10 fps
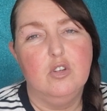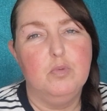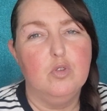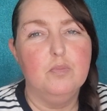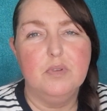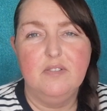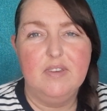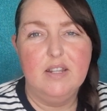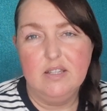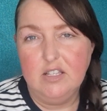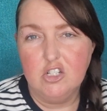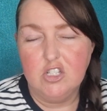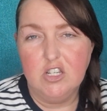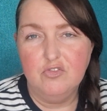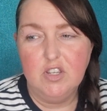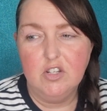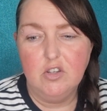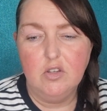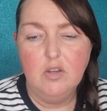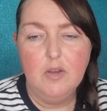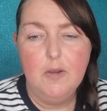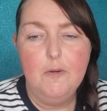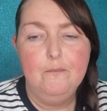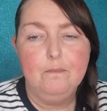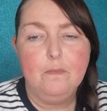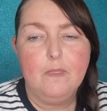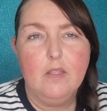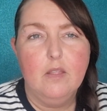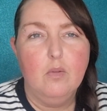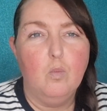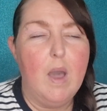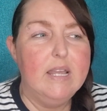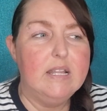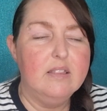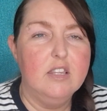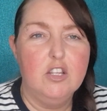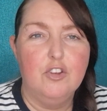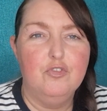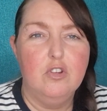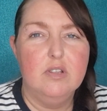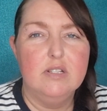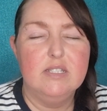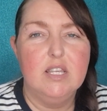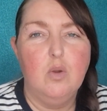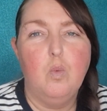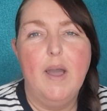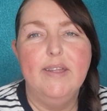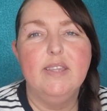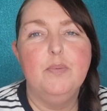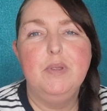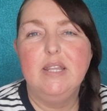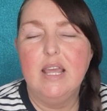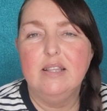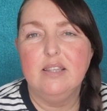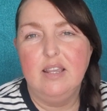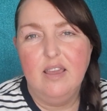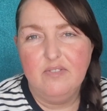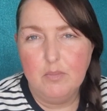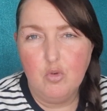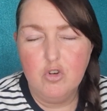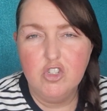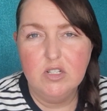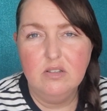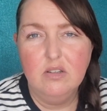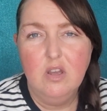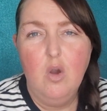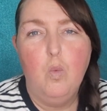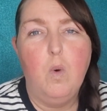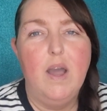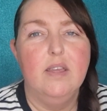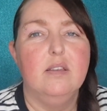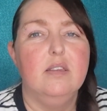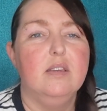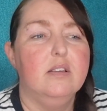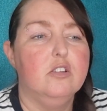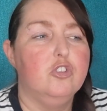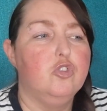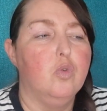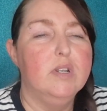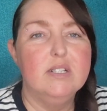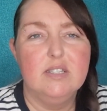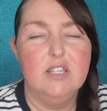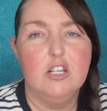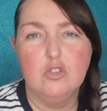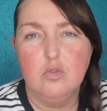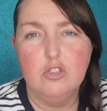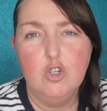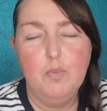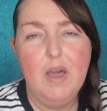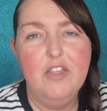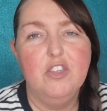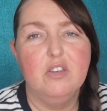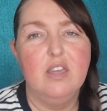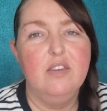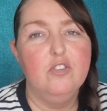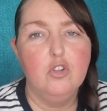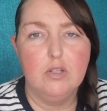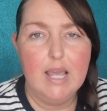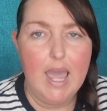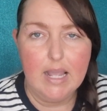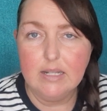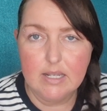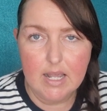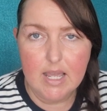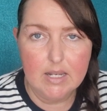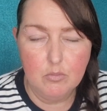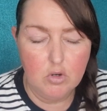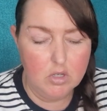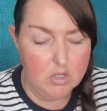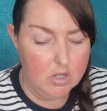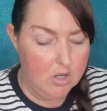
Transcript: like, we don't believe anything that you're saying right now. Why didn't they turn around and say, why are you pretending to have emotion? Why are you showing us that you're a sociopath? You're not even good at hiding it anymore.